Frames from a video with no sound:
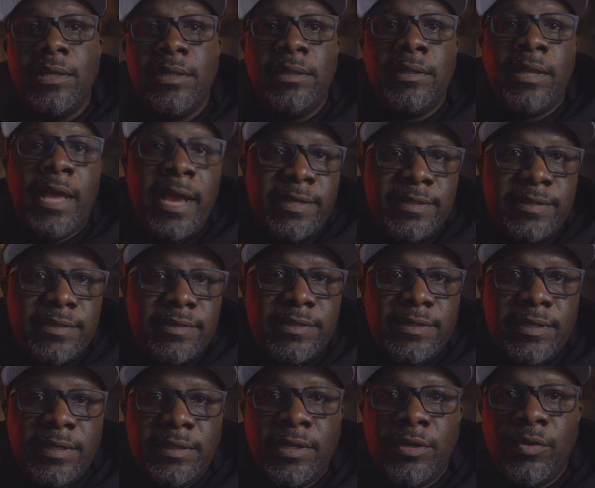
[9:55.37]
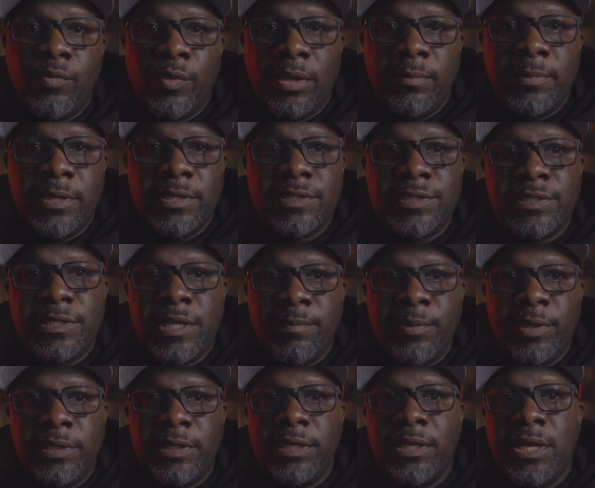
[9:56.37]
Licensing agreements
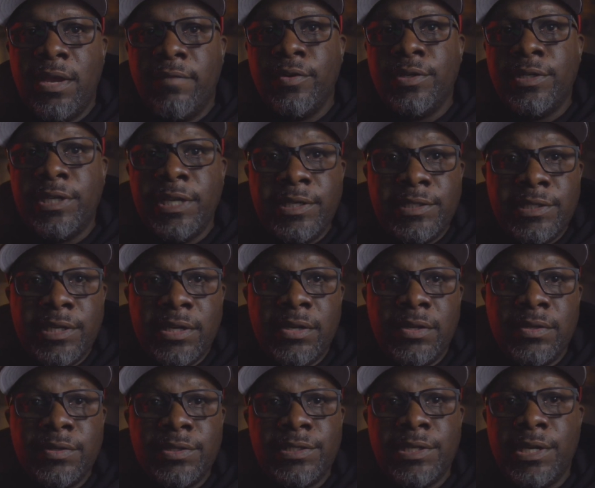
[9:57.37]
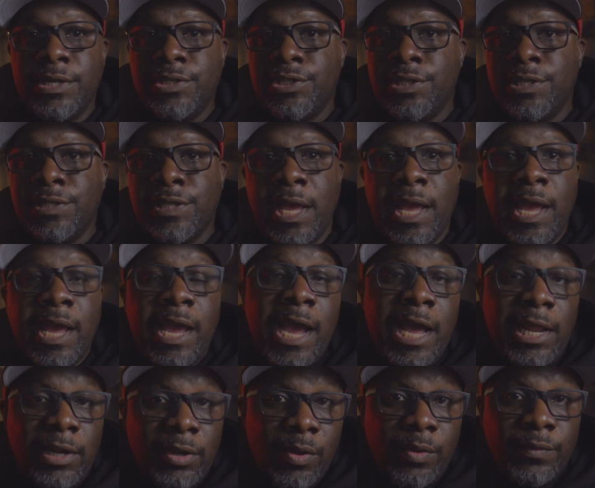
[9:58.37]
typically cover details such as
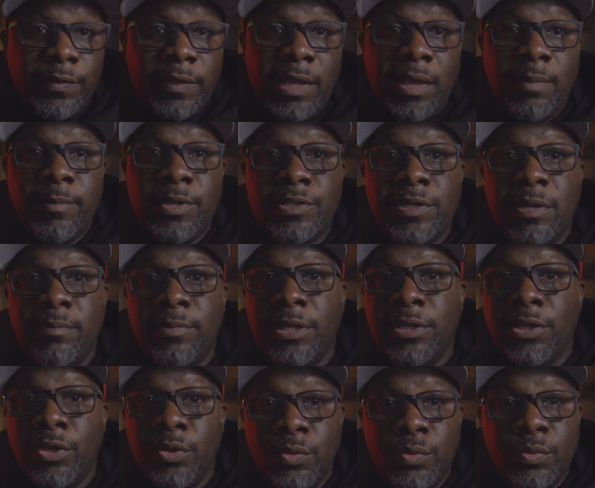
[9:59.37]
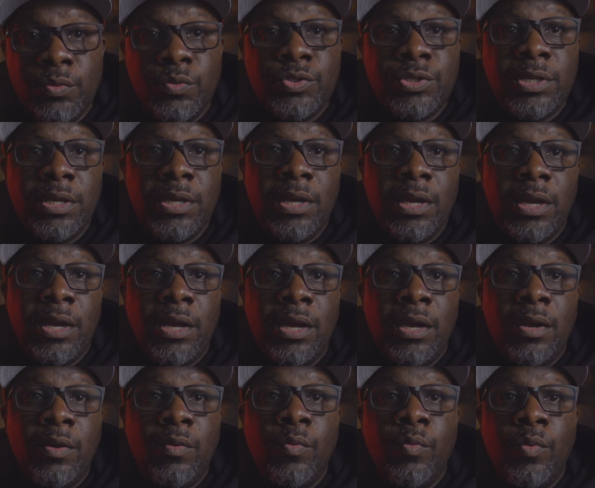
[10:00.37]
how long the image can be used,
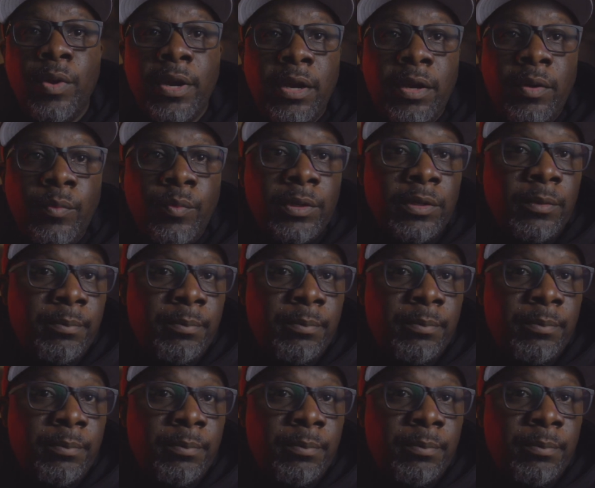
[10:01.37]
where it will